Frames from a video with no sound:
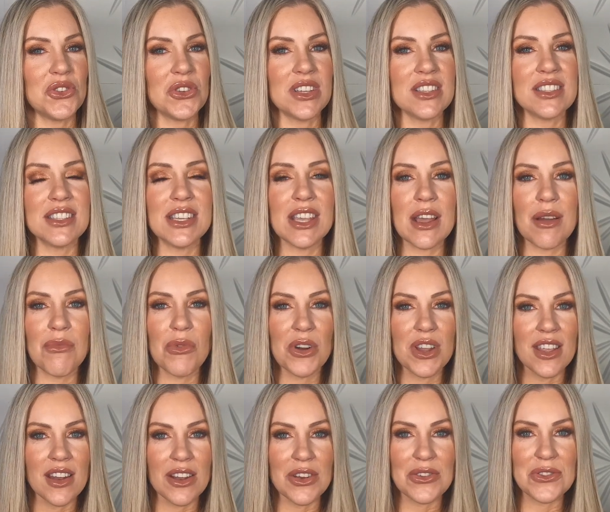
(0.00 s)
you can see, I'm
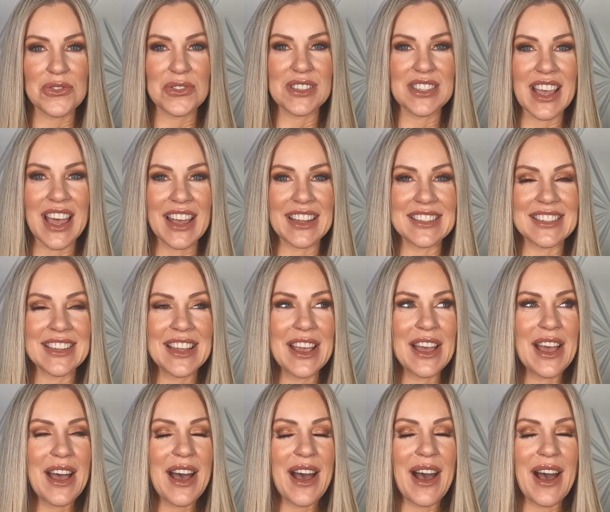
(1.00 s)
working on a new set,
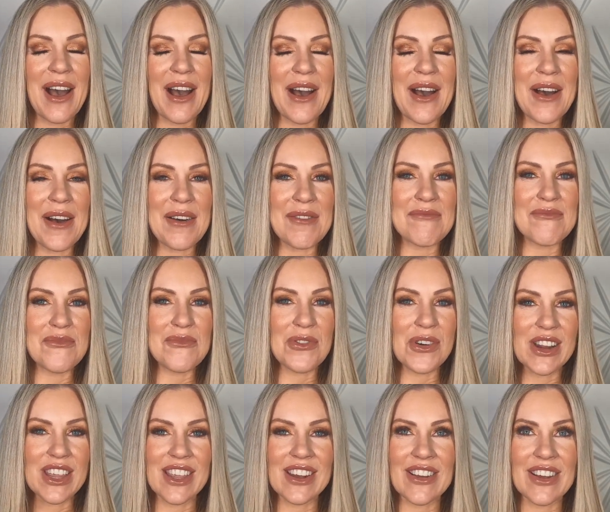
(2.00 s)

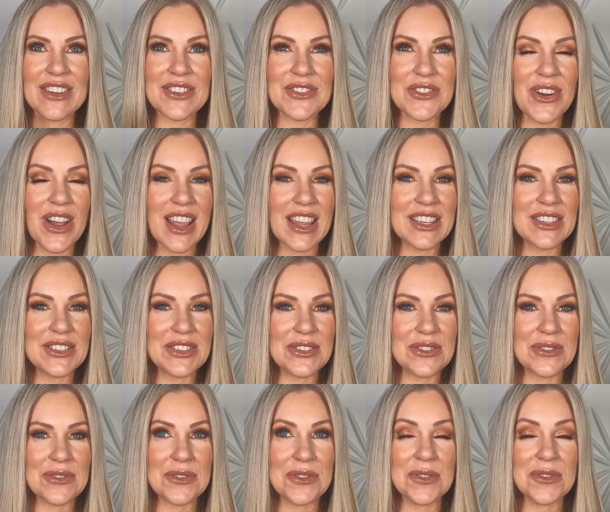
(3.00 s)
working on trying
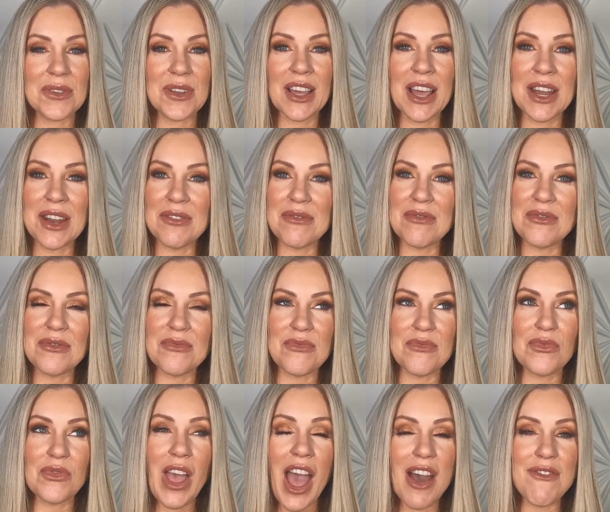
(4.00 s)
to kind
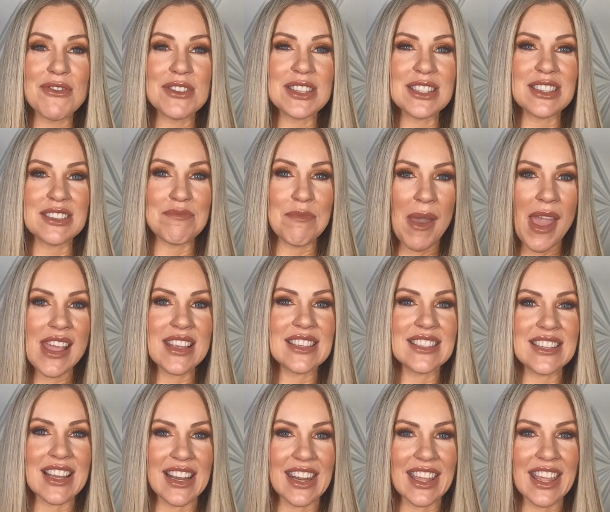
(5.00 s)
of have a
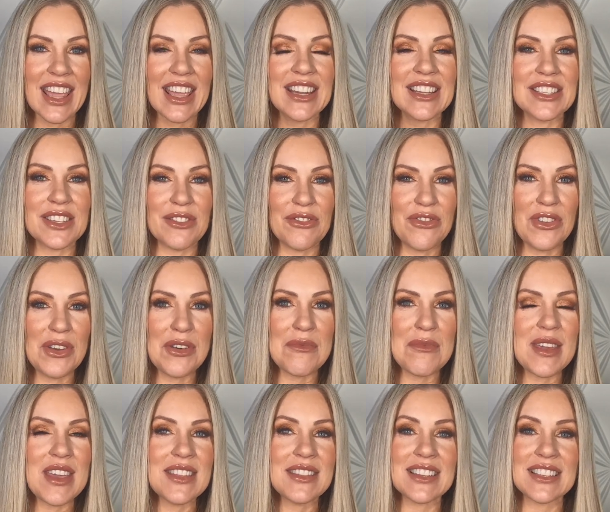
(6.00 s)
space dedicated to
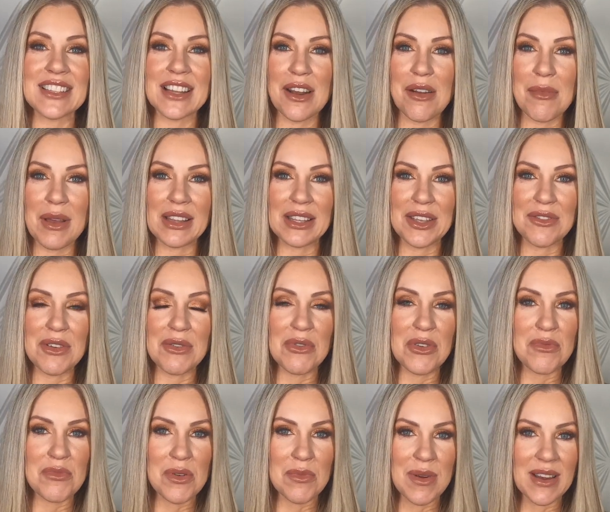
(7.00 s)
filming that's not in my living
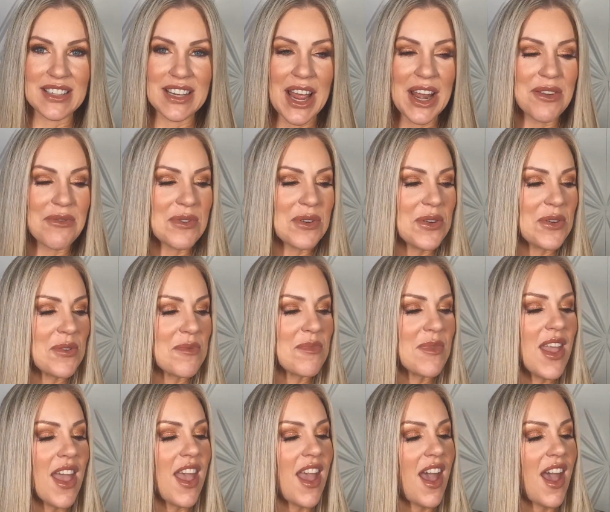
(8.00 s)
room or my dining room.